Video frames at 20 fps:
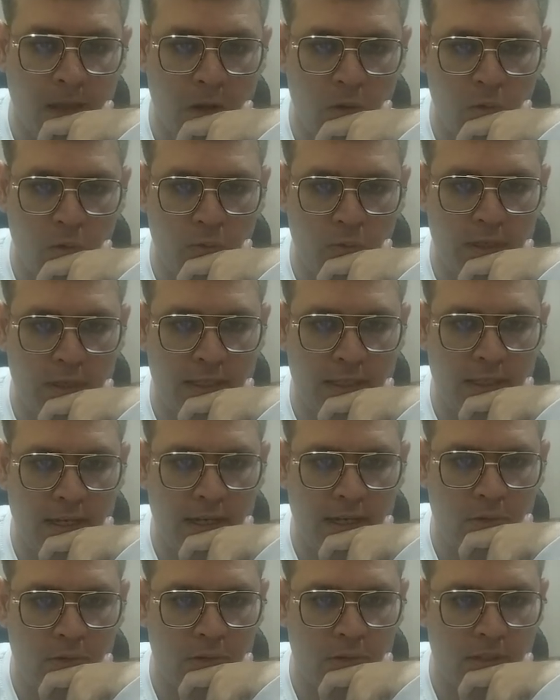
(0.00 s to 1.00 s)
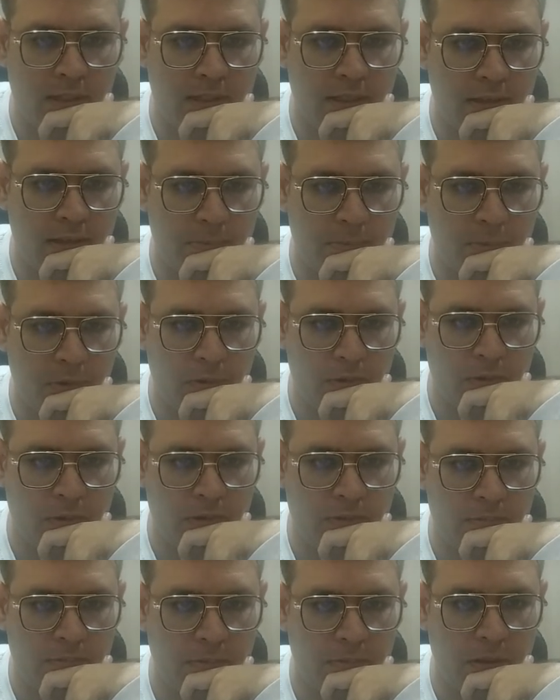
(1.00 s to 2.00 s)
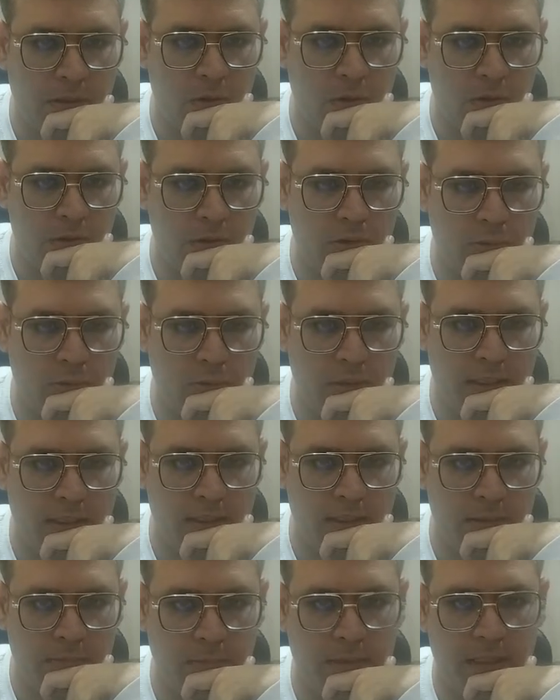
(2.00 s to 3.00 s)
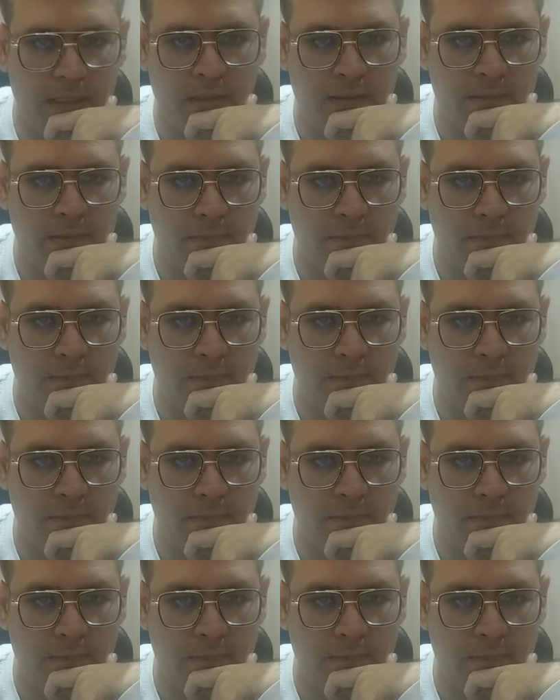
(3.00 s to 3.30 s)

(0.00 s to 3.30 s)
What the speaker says: queen cannot interpose because queen is pinned.